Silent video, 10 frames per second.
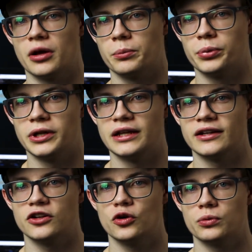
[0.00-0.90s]
company
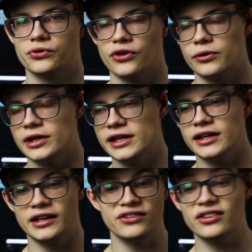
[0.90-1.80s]
that not was
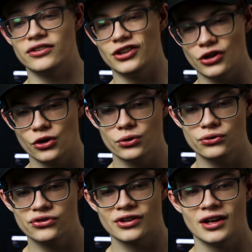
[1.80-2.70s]
only easy to
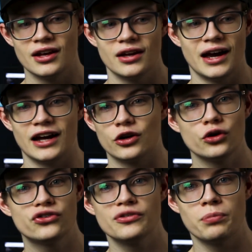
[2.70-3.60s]
use, had
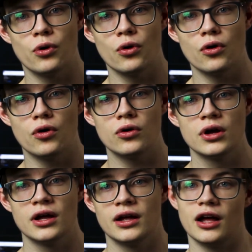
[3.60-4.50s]
good
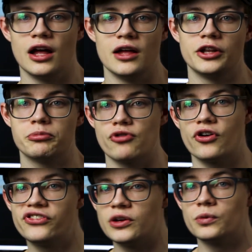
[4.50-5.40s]
support, the
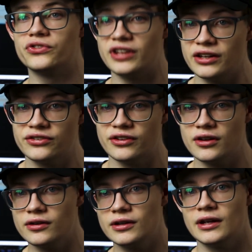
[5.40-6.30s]
pricing was
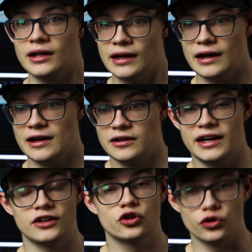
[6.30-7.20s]
decent,
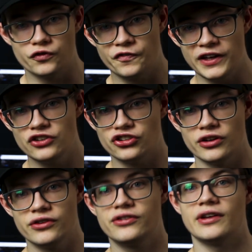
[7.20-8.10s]
had good
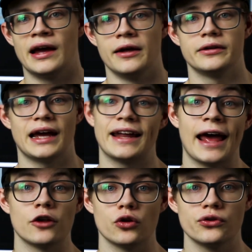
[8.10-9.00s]
features and
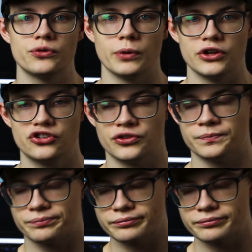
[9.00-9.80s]
add-ons, which